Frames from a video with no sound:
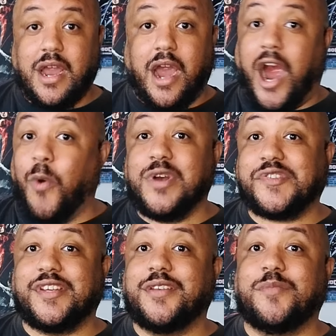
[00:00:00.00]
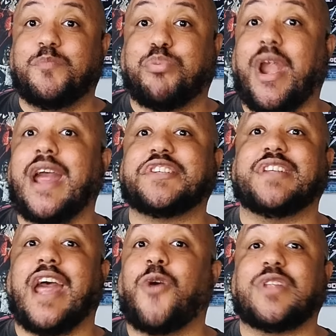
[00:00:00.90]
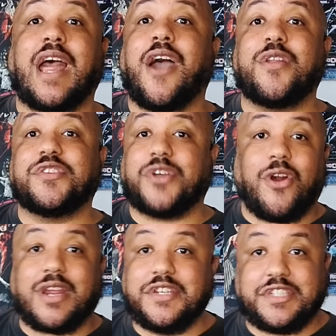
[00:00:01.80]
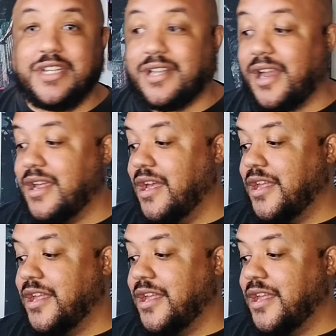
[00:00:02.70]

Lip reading: I wasn't brashing out loud and talking shit like,